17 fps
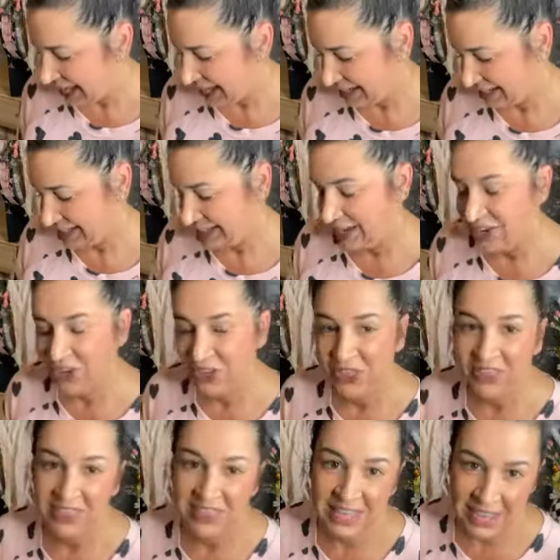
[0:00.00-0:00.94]
I can tell
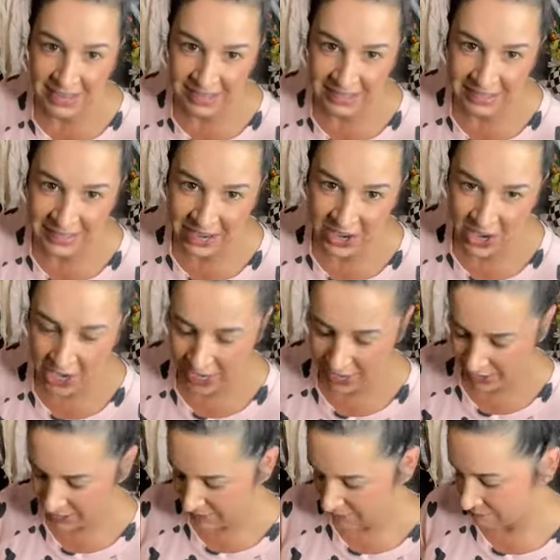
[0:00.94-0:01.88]
you this,
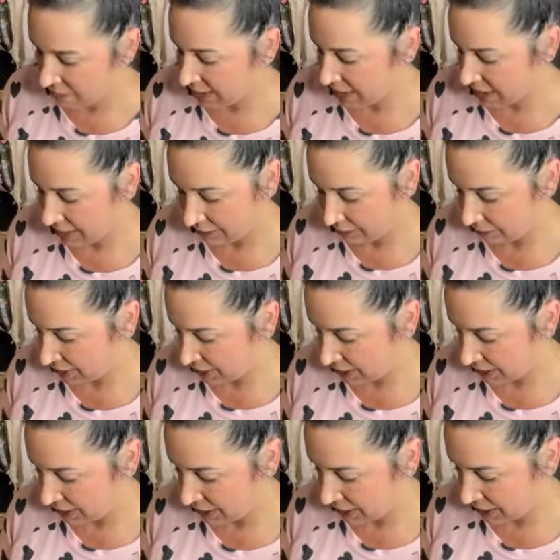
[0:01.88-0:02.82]
Sarah. My
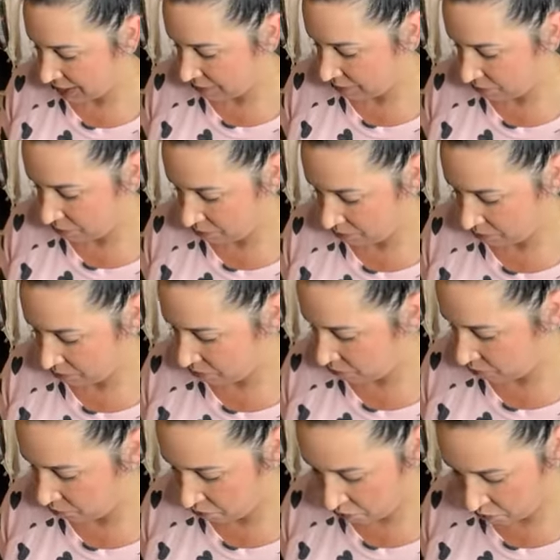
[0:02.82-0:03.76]
husband
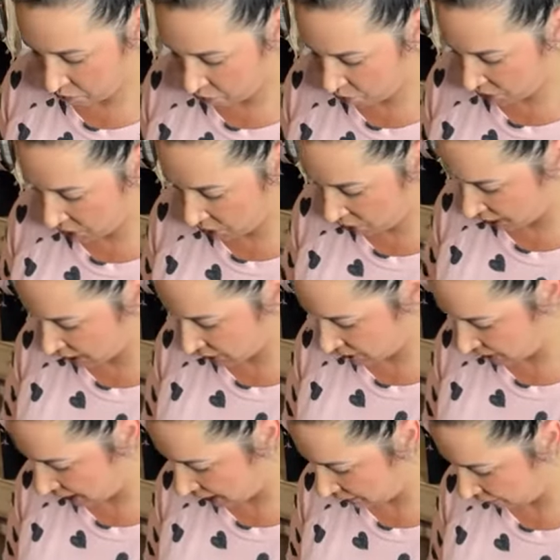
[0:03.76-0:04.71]
would not do
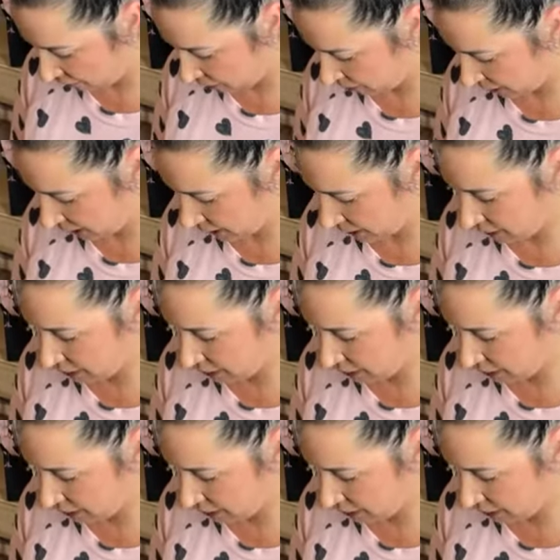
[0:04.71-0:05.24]
that for me.